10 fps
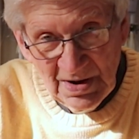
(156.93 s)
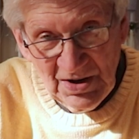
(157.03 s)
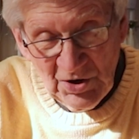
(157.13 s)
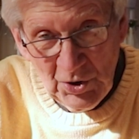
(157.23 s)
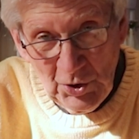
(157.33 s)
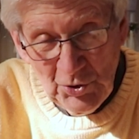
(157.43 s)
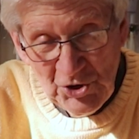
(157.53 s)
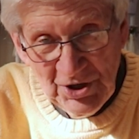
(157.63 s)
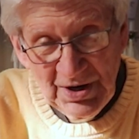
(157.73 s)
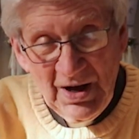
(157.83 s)

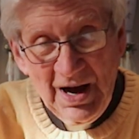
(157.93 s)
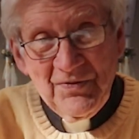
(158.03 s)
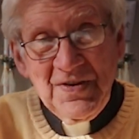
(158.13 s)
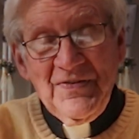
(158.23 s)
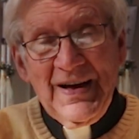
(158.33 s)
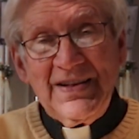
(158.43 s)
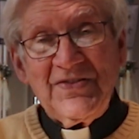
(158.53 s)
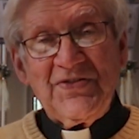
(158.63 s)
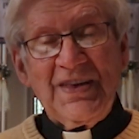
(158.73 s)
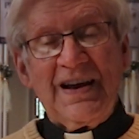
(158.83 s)
conclusion of
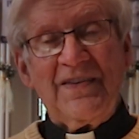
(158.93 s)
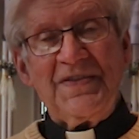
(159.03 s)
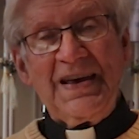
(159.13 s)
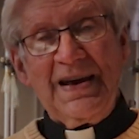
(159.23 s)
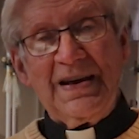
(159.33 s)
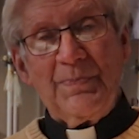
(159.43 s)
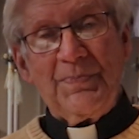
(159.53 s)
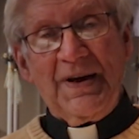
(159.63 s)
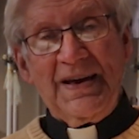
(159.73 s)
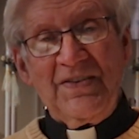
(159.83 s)
events that have
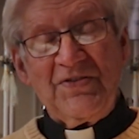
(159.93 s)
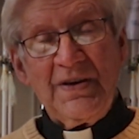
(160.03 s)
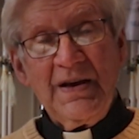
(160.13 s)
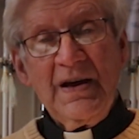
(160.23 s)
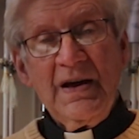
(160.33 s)
taken place